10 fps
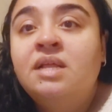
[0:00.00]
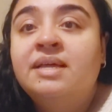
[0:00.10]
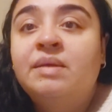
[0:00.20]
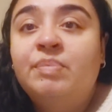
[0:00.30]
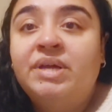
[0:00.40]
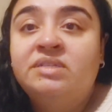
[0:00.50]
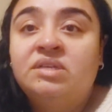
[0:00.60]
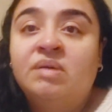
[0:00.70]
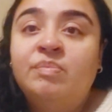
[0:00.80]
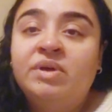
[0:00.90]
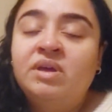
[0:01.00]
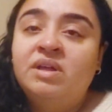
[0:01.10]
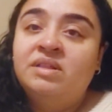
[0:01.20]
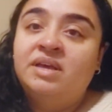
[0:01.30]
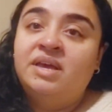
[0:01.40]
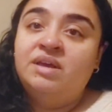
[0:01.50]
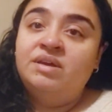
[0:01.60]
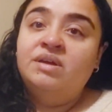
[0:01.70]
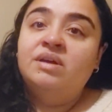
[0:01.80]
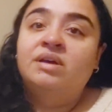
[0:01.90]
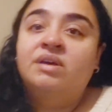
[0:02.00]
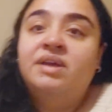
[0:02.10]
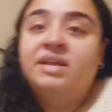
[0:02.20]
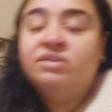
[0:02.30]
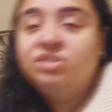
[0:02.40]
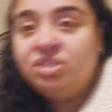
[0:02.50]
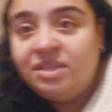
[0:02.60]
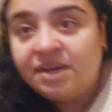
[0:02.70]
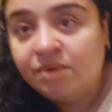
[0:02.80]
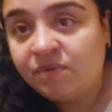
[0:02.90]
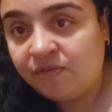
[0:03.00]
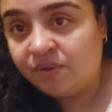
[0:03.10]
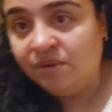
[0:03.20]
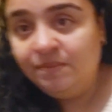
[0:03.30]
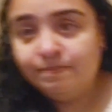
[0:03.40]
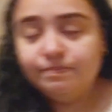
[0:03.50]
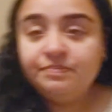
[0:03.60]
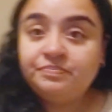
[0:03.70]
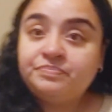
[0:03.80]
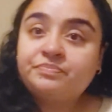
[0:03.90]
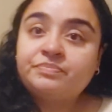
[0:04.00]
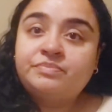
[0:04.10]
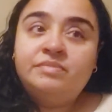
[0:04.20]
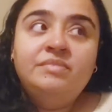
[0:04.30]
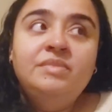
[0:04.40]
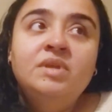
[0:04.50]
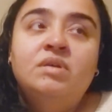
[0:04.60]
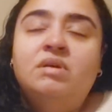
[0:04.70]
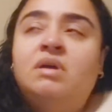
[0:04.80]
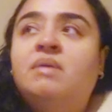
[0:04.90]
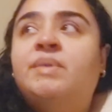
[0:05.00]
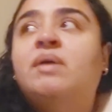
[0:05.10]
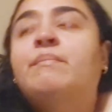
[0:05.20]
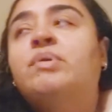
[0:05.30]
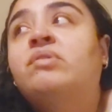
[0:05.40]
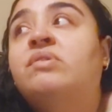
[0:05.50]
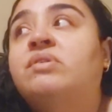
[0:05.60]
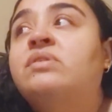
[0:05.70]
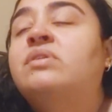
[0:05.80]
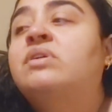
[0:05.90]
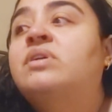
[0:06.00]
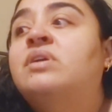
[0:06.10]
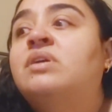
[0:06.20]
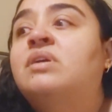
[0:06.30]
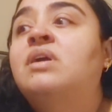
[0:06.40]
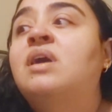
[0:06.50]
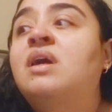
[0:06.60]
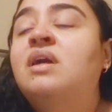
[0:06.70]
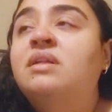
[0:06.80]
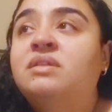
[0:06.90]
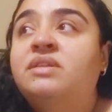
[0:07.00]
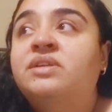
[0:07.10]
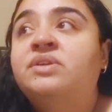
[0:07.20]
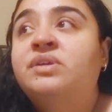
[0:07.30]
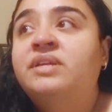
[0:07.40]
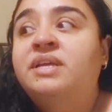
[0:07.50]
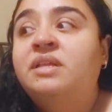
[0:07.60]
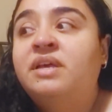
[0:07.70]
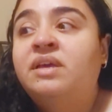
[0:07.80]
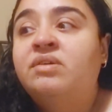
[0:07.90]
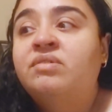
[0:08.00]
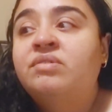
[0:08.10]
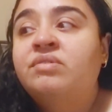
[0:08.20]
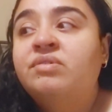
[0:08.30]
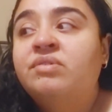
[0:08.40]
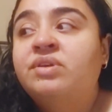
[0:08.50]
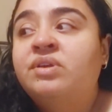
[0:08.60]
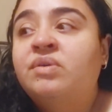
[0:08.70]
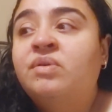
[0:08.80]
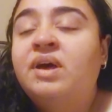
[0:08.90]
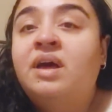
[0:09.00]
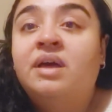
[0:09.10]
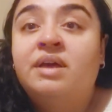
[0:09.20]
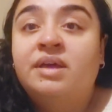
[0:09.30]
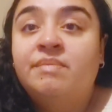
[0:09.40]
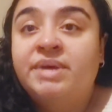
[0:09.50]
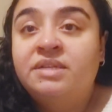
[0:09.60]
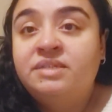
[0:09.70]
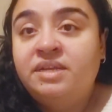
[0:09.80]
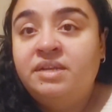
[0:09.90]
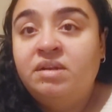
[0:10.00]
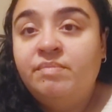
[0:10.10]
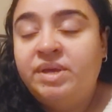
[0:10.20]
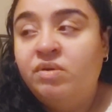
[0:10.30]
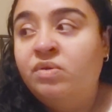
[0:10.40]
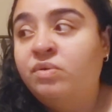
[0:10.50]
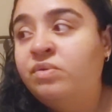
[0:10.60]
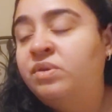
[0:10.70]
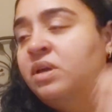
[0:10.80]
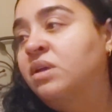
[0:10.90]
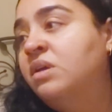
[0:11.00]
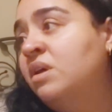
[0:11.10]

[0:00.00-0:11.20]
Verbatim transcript: like pent up like uh energy that i would feel um but literally like you know i meditated on my own